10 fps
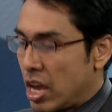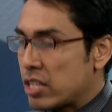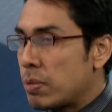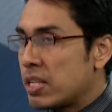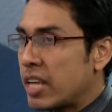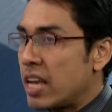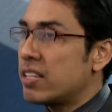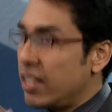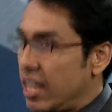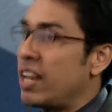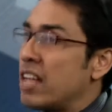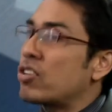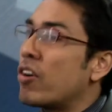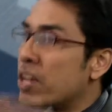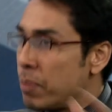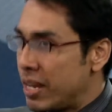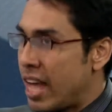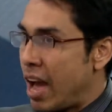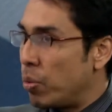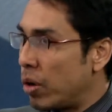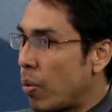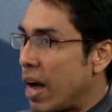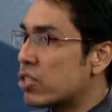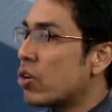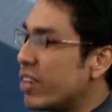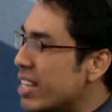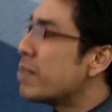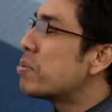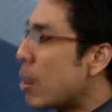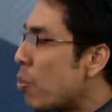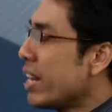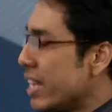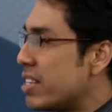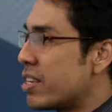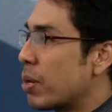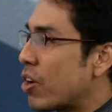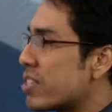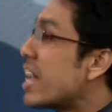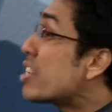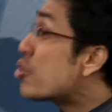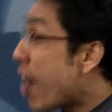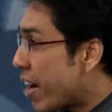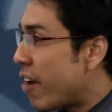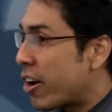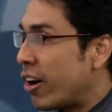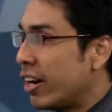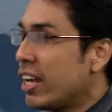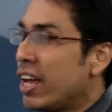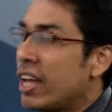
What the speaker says: Jasmine's case, it has already been there worldwide, so it's somewhat easier because there's a track record.